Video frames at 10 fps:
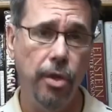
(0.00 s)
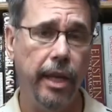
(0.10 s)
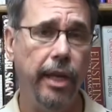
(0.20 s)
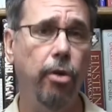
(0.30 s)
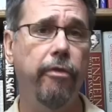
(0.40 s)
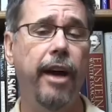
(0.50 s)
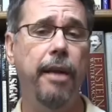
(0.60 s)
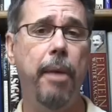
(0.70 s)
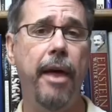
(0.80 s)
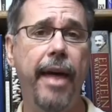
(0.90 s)
you'll get
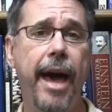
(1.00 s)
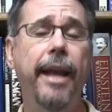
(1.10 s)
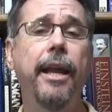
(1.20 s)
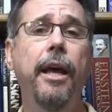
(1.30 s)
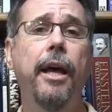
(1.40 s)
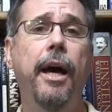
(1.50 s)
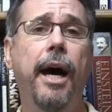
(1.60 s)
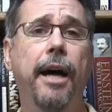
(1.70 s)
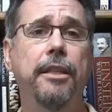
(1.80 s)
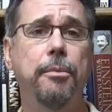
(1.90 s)
notified by that
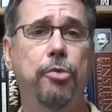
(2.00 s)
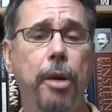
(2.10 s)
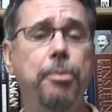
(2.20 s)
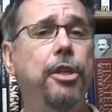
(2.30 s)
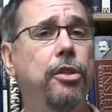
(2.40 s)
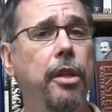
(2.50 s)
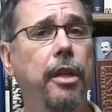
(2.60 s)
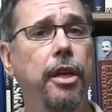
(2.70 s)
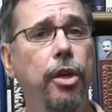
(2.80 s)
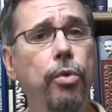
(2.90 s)
uh, subscription to
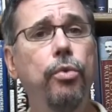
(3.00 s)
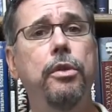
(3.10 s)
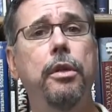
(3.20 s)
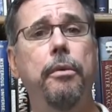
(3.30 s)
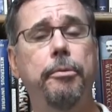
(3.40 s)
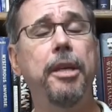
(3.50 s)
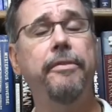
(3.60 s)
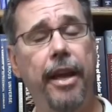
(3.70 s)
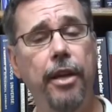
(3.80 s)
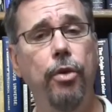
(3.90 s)
the news
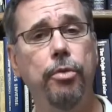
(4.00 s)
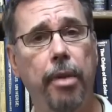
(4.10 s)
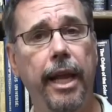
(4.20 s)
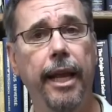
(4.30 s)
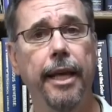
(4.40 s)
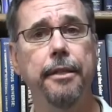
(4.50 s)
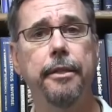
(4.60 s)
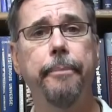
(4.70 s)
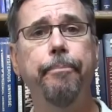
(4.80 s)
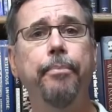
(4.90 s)
Space Fan News
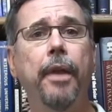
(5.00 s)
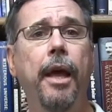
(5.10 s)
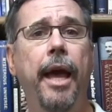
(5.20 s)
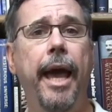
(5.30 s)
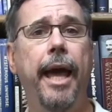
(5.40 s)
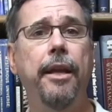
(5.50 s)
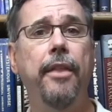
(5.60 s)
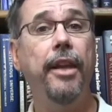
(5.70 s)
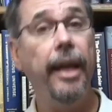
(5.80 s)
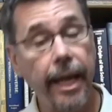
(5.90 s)
playlist. And
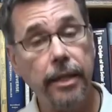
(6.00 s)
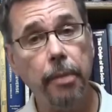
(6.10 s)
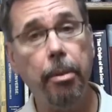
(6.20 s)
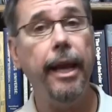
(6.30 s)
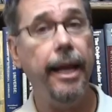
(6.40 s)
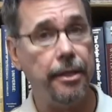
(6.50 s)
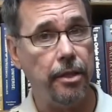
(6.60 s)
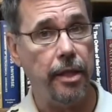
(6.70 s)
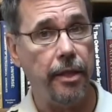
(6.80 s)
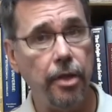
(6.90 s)
the link to the
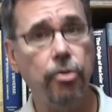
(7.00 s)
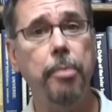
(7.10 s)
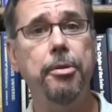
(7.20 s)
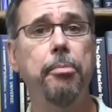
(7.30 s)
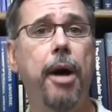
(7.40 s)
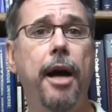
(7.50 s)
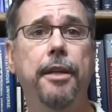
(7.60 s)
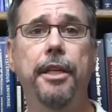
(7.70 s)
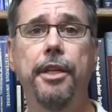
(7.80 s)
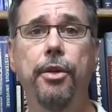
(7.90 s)
playlist is in the description
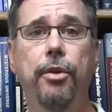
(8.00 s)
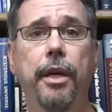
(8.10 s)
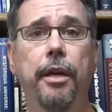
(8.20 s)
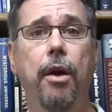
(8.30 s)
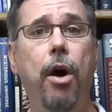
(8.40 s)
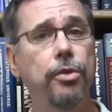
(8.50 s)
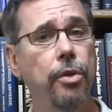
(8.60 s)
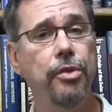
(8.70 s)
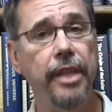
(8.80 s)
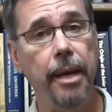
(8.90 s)
box, and you can
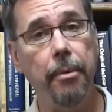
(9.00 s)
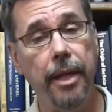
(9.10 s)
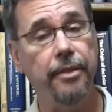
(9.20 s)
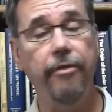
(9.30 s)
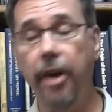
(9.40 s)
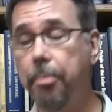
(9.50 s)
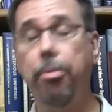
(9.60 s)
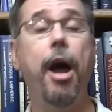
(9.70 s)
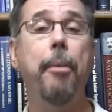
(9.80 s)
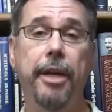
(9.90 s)
also see it's very
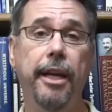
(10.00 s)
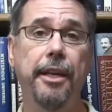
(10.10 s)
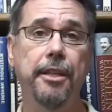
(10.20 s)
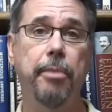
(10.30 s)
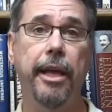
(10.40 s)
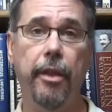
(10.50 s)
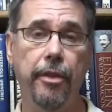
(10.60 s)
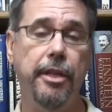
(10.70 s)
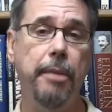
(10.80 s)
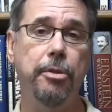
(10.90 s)
prominently displayed
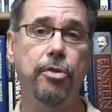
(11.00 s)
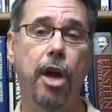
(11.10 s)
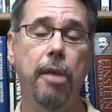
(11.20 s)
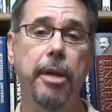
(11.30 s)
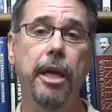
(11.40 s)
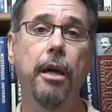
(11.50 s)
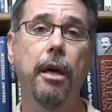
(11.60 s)
on the Deep Astronomy